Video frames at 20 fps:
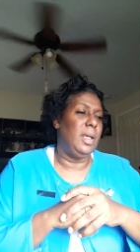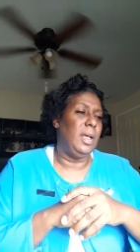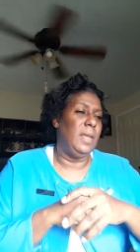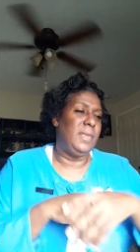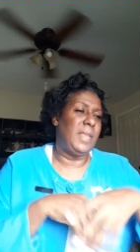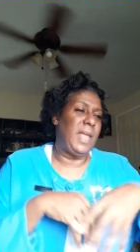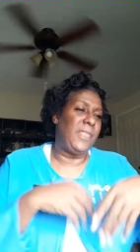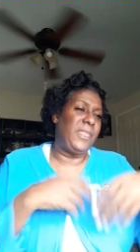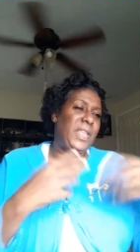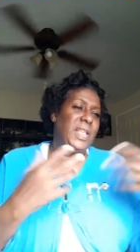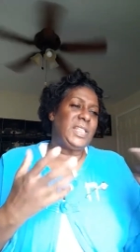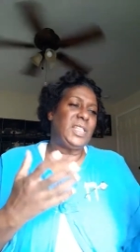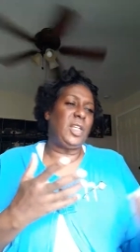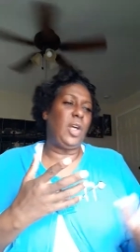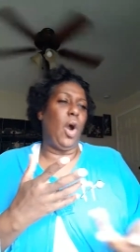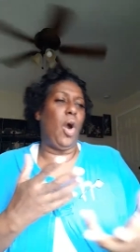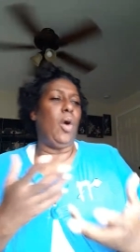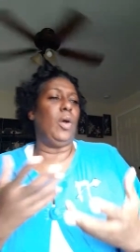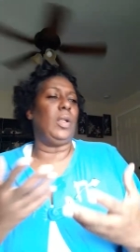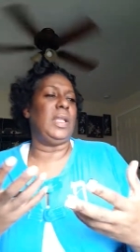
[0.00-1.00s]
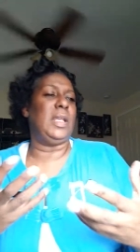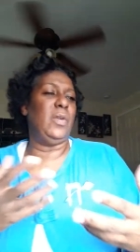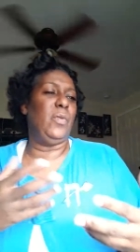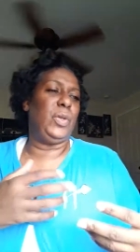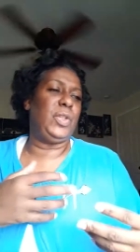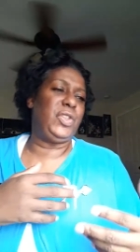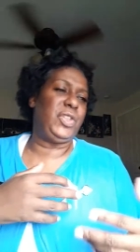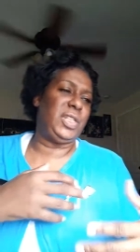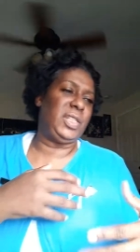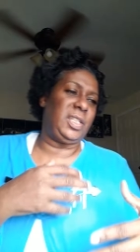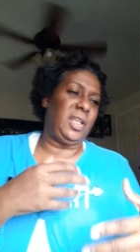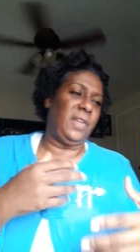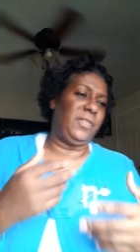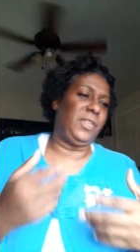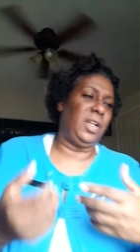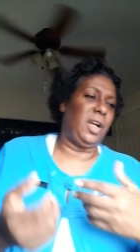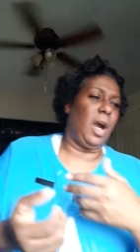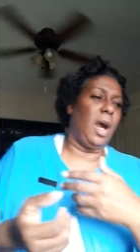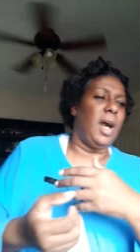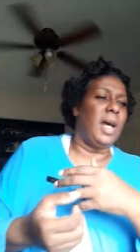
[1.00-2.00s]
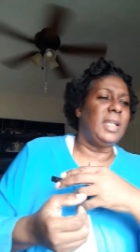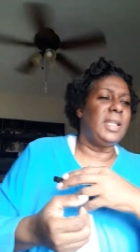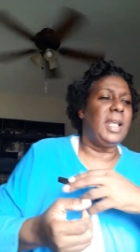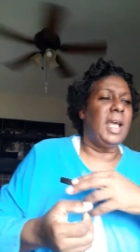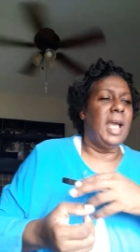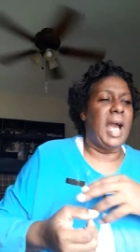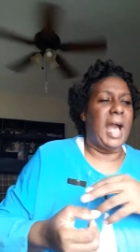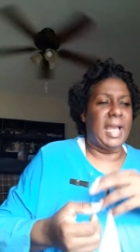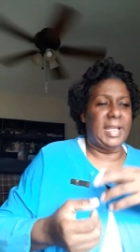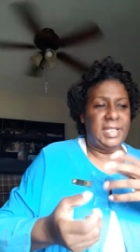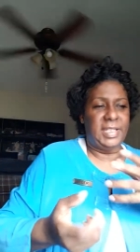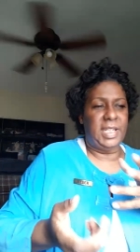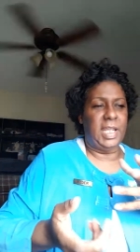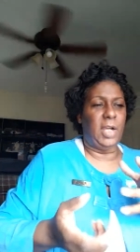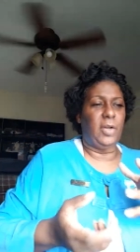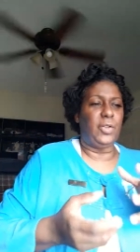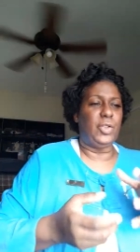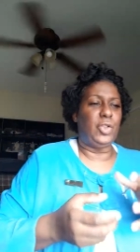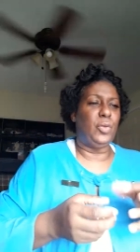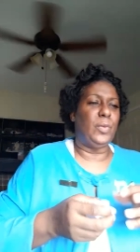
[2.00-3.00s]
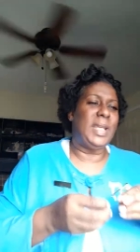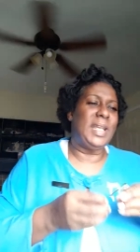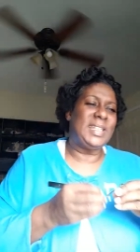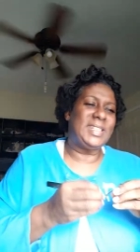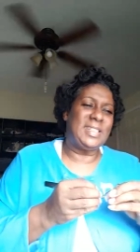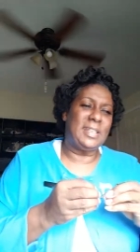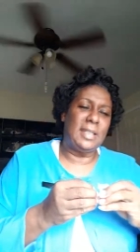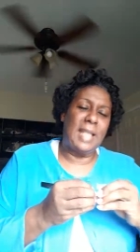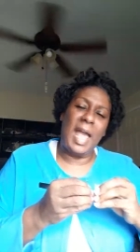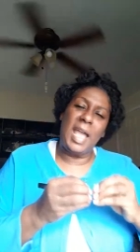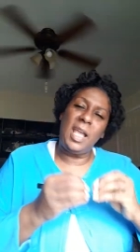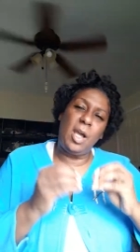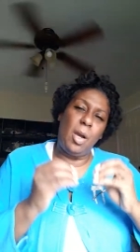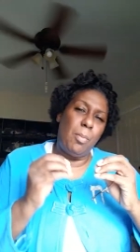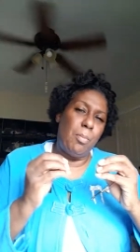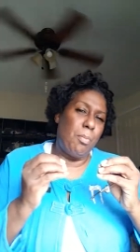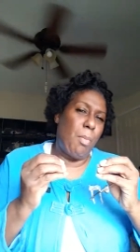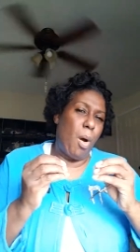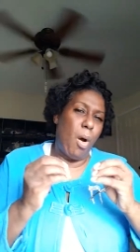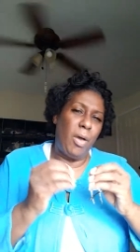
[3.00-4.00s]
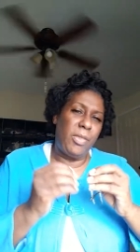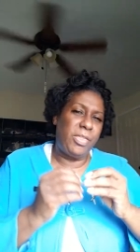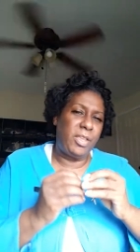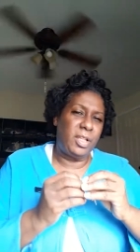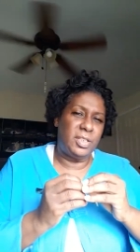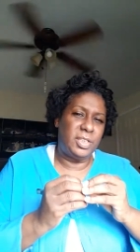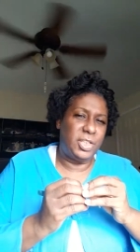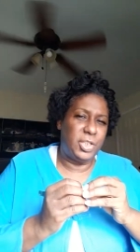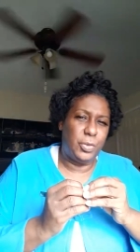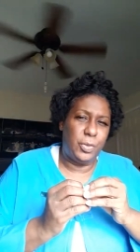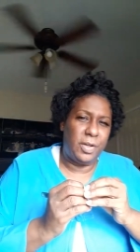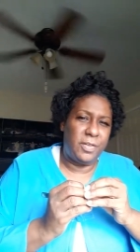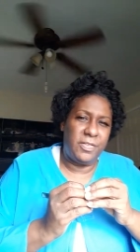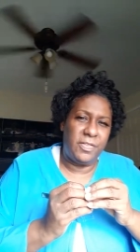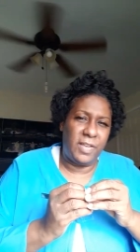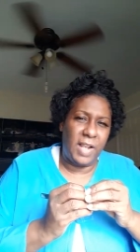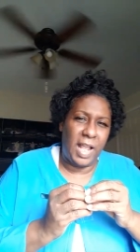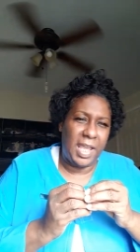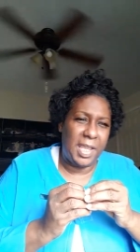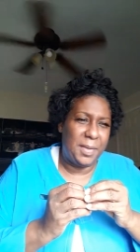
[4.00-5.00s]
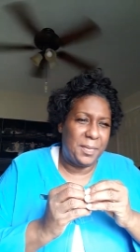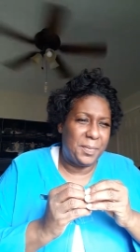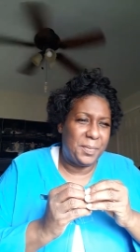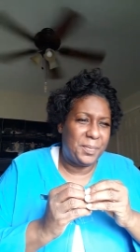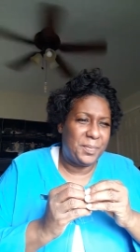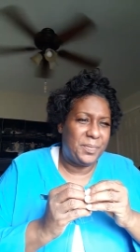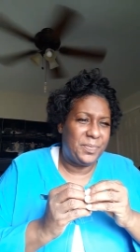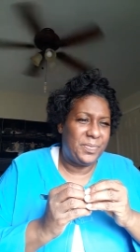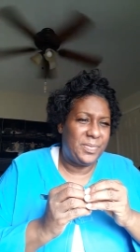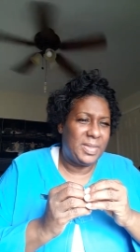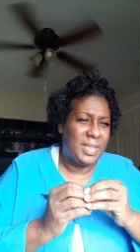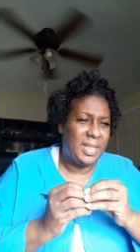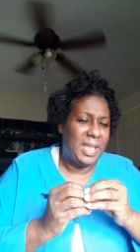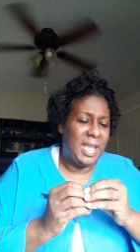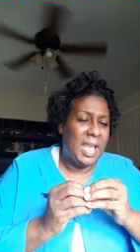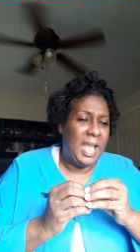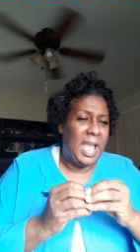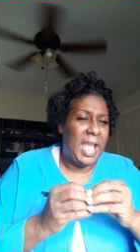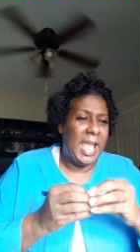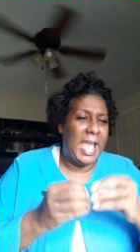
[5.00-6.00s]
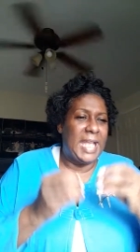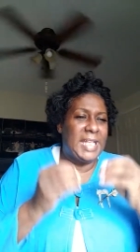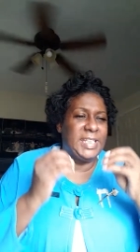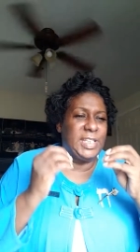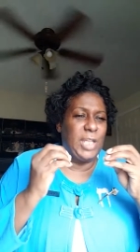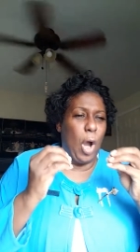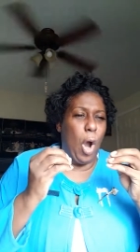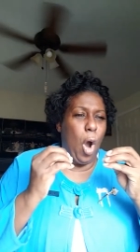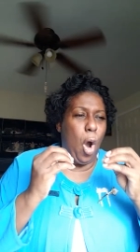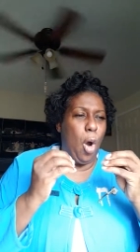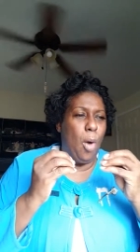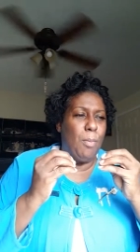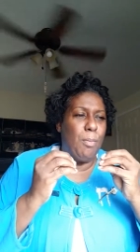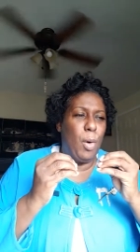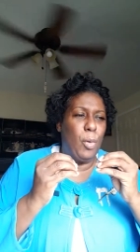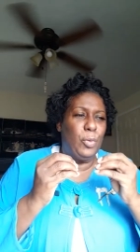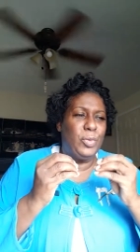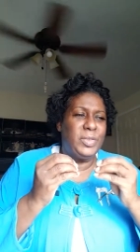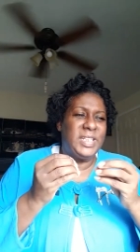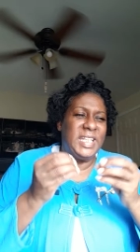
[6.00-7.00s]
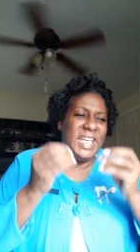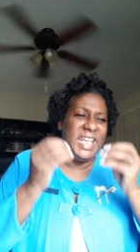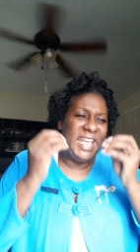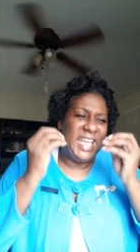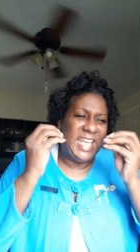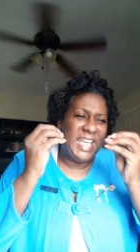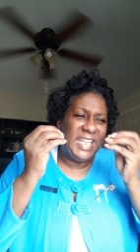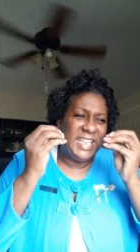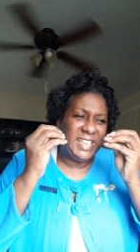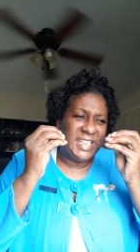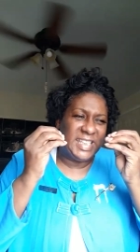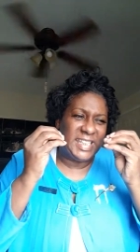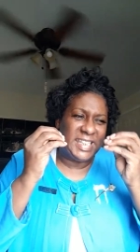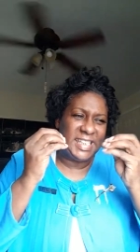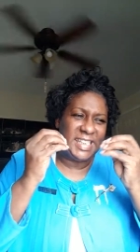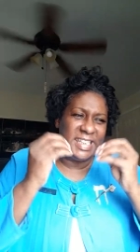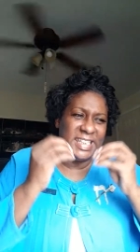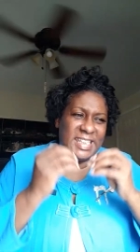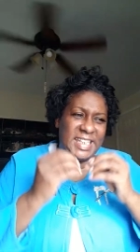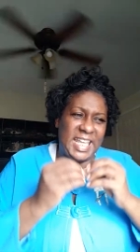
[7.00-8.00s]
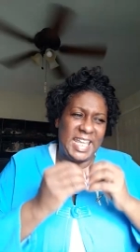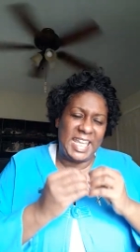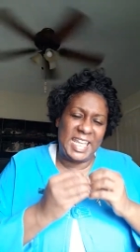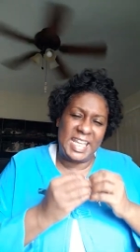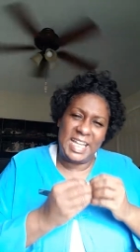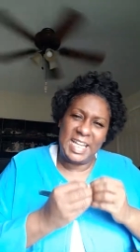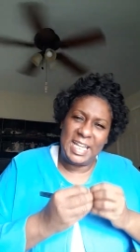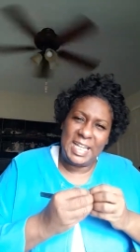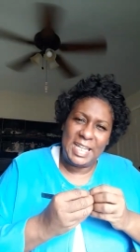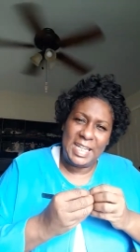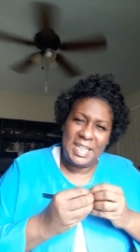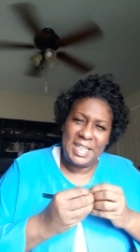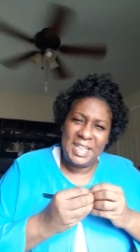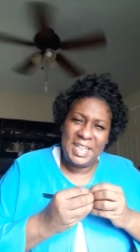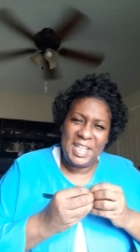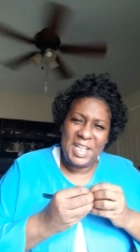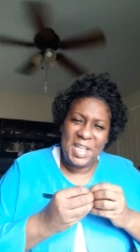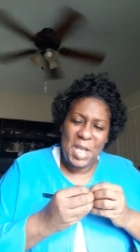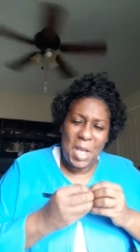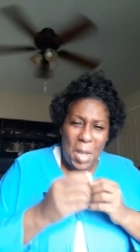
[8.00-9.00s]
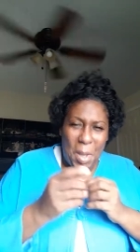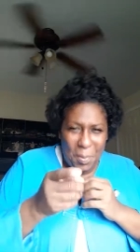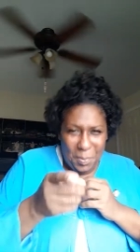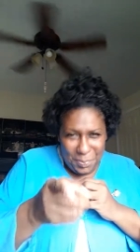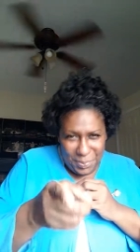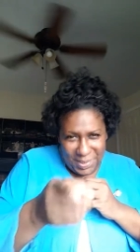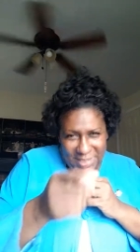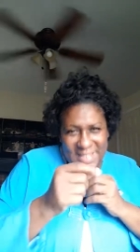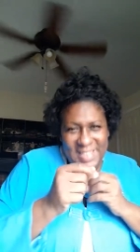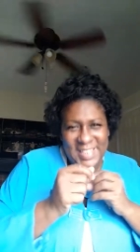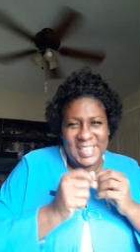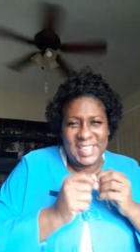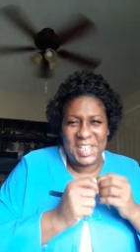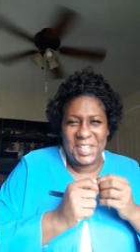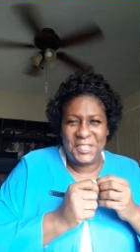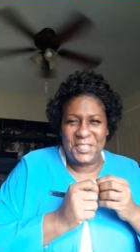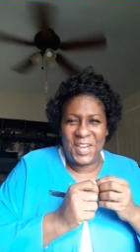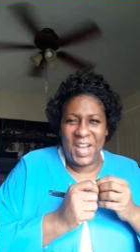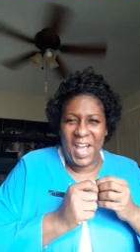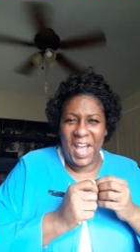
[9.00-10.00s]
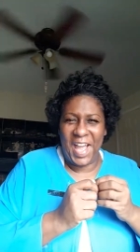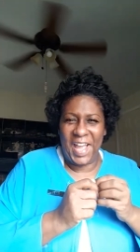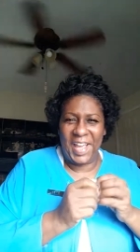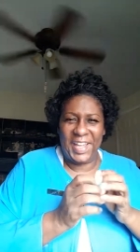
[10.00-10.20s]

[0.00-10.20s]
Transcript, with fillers: Now, this calling, which is of God, I tell you, it's like a moth to a flame. It's almost instinct, but it's divine.